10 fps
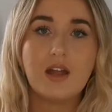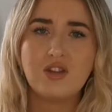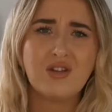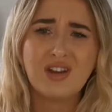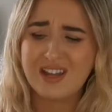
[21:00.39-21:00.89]
and
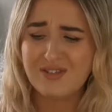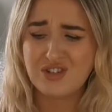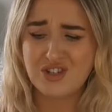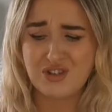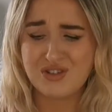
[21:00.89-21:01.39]
you can
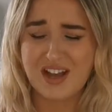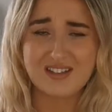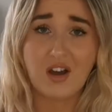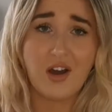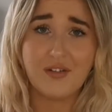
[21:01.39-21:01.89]
even just use it
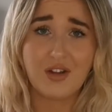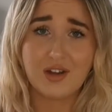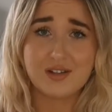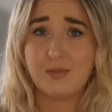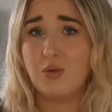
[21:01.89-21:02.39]
as kind of
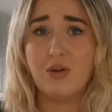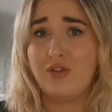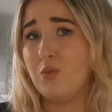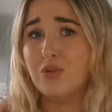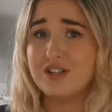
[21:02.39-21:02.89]
like a support
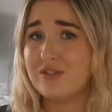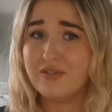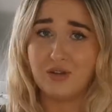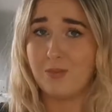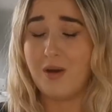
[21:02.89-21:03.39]
if you wanted to
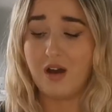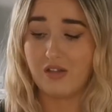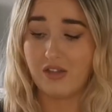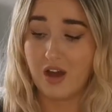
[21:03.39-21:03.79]
fill the bath